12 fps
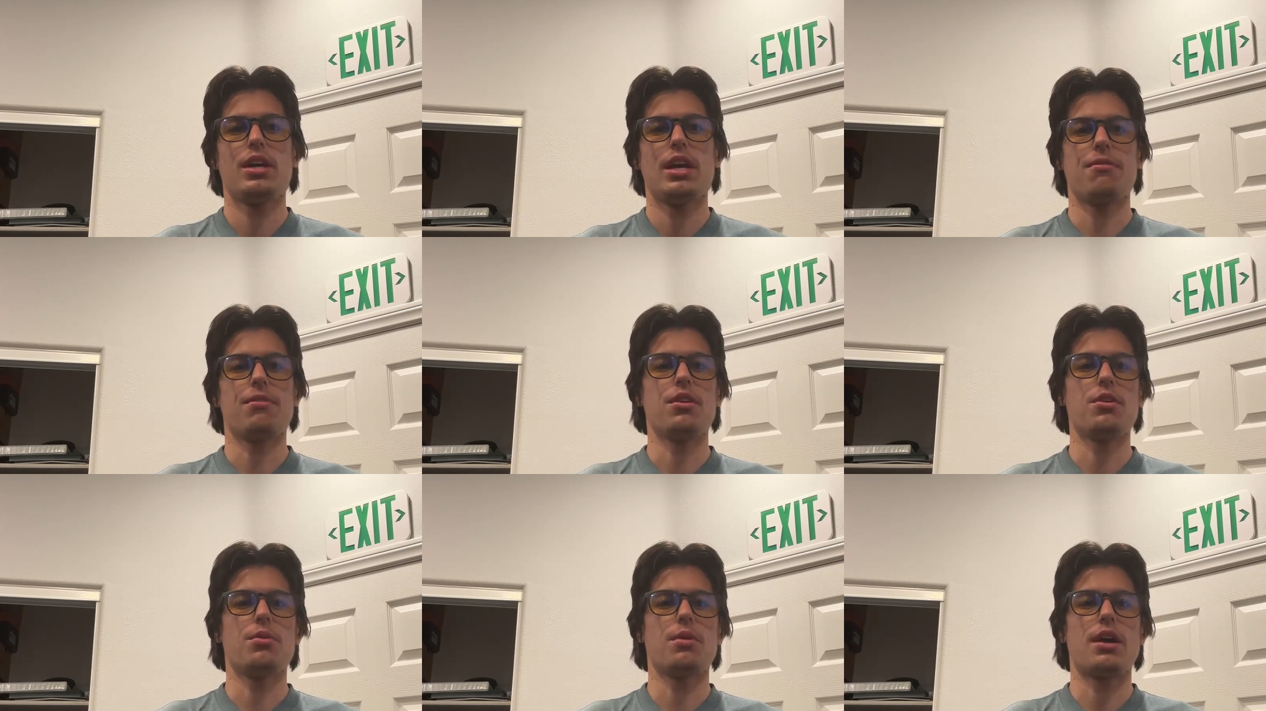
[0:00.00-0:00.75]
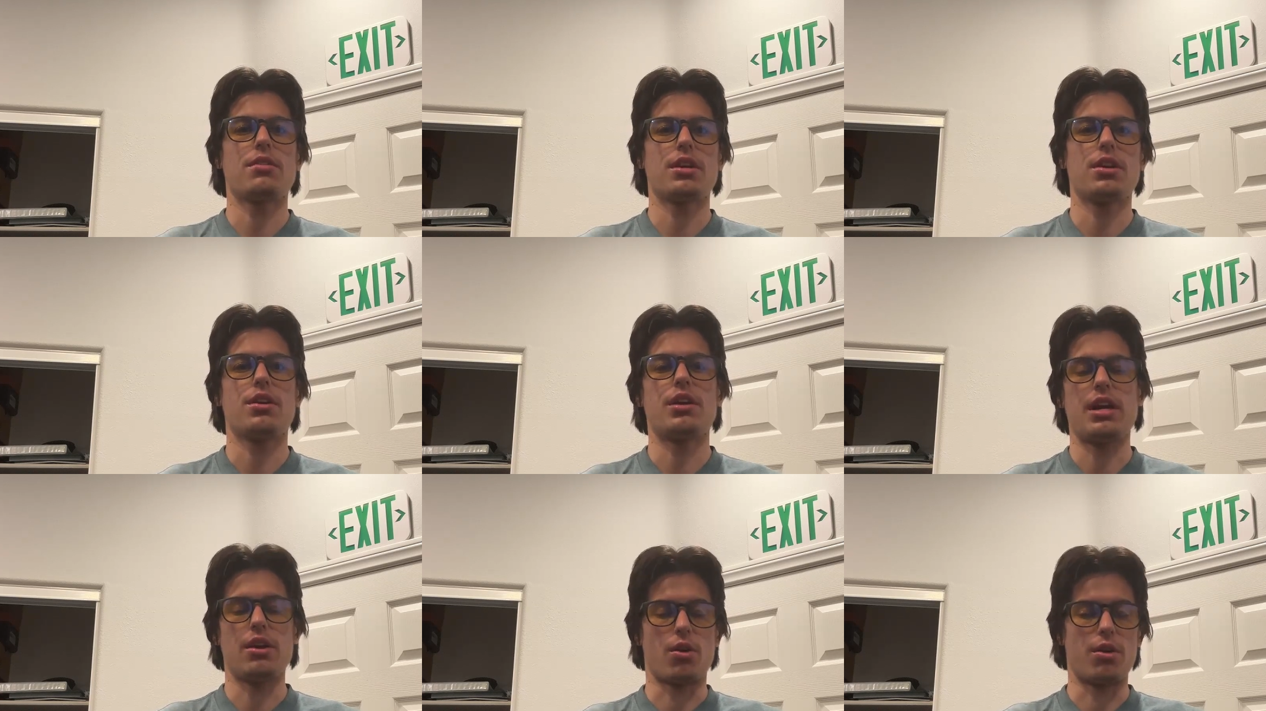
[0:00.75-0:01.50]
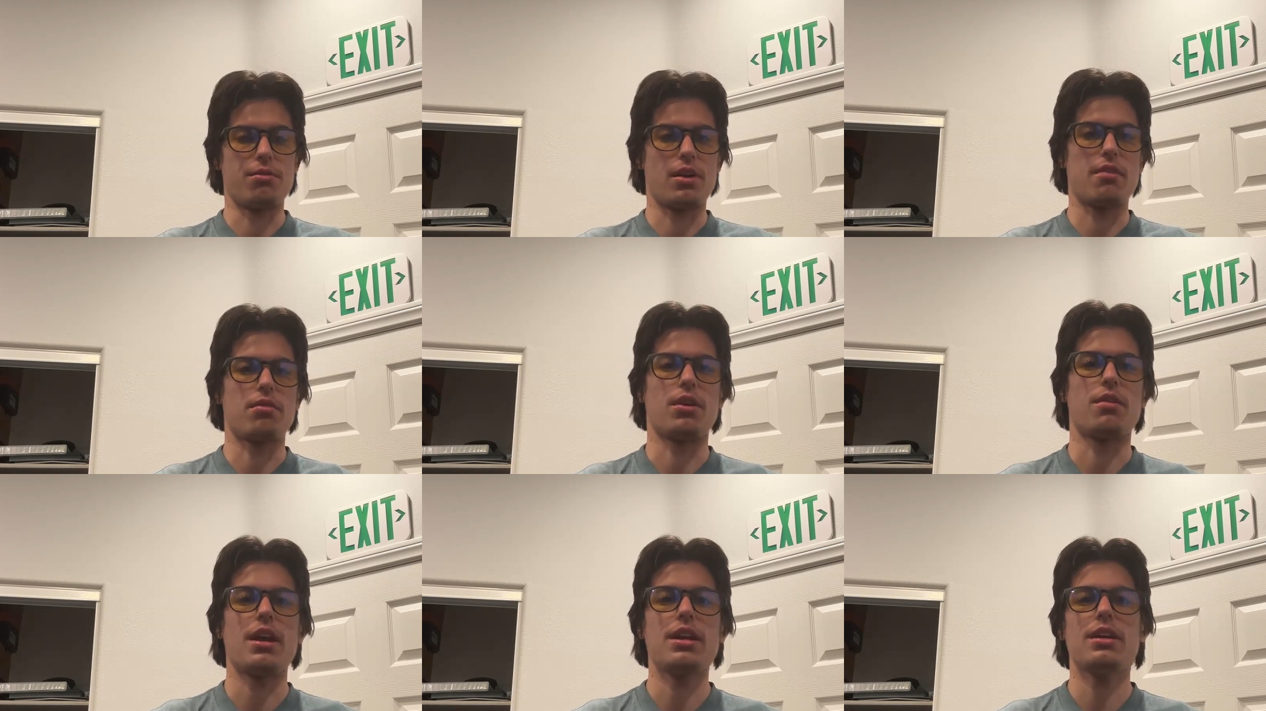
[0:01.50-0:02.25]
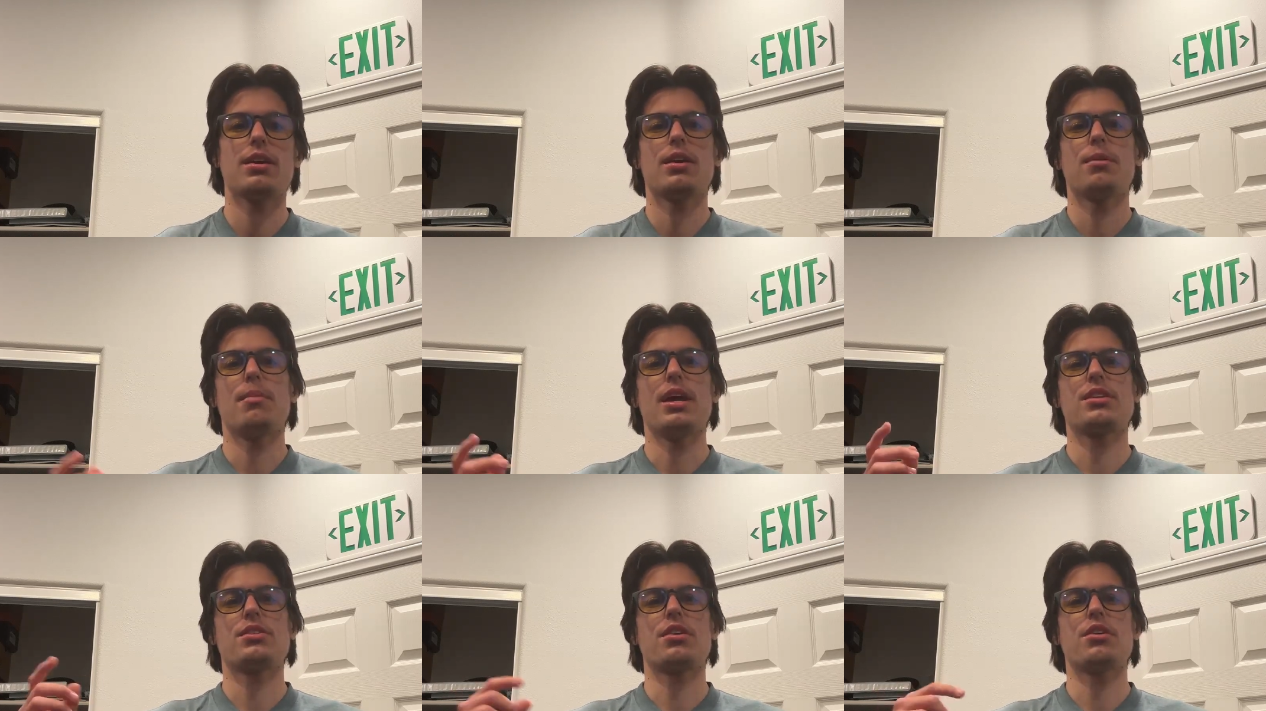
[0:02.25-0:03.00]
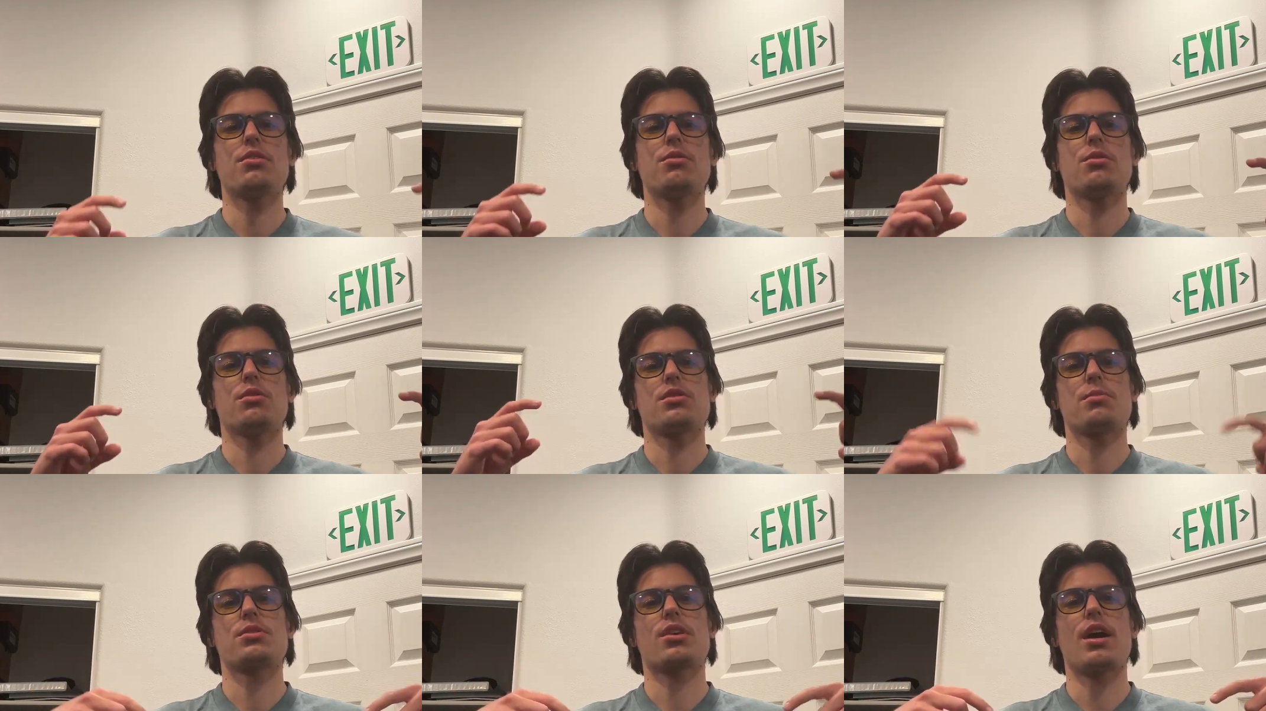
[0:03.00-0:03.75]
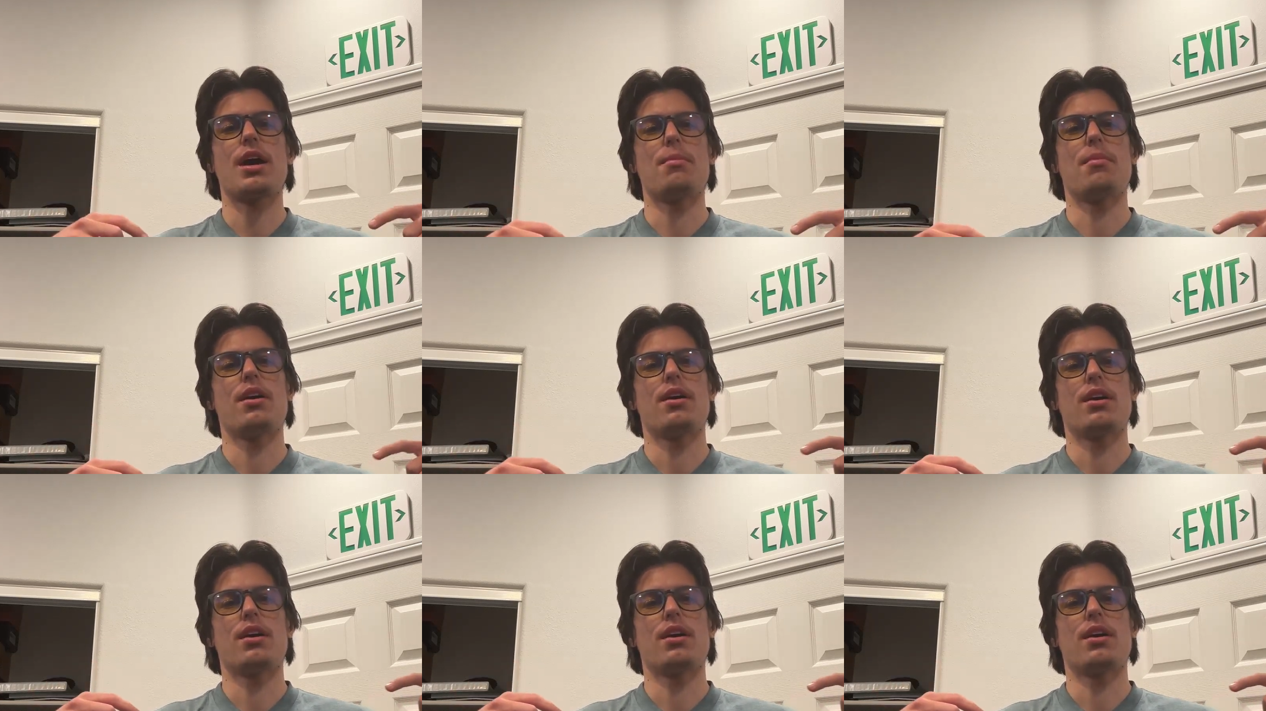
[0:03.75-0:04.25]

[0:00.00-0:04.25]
If you're new around here, or if you haven't already, make sure you subscribe.